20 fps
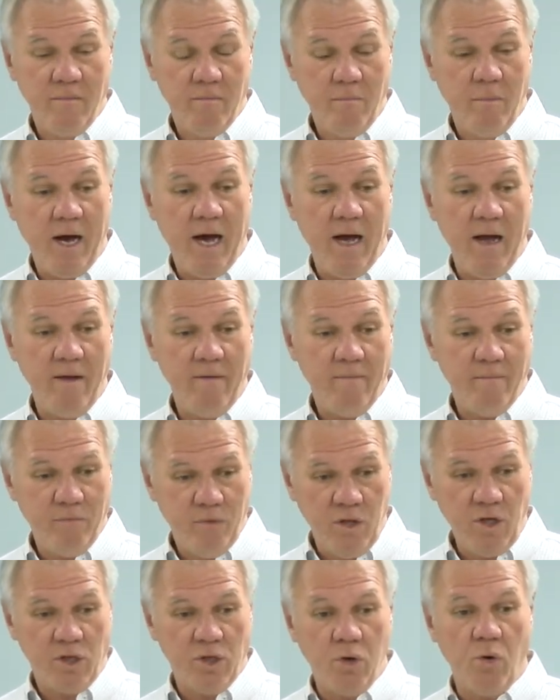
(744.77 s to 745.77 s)
by
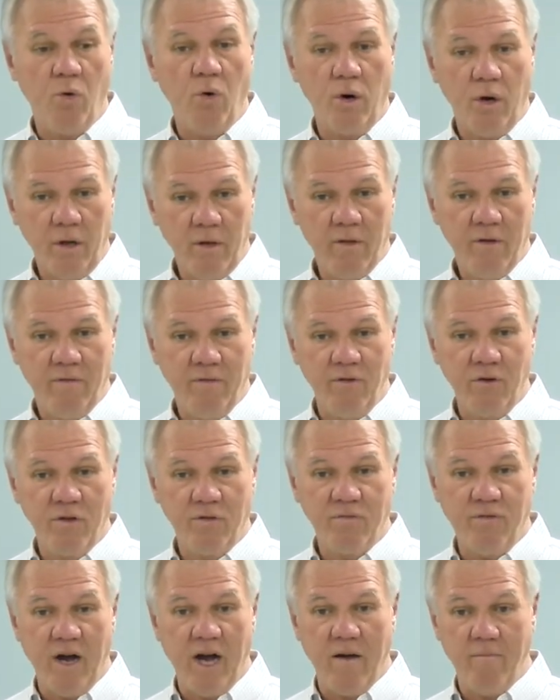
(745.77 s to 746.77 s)
the Torah, the
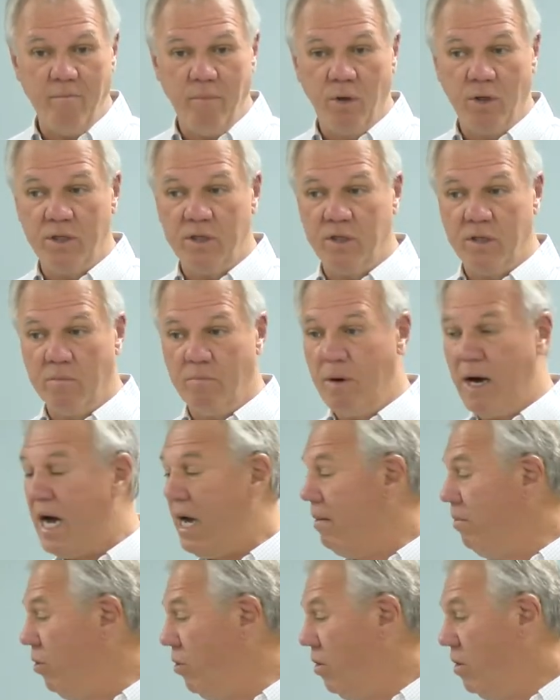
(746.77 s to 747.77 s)
first five books of the
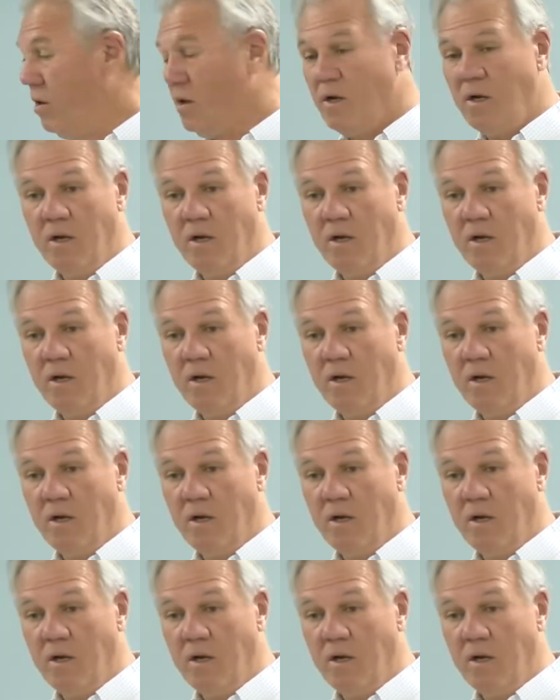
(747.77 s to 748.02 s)
Bible,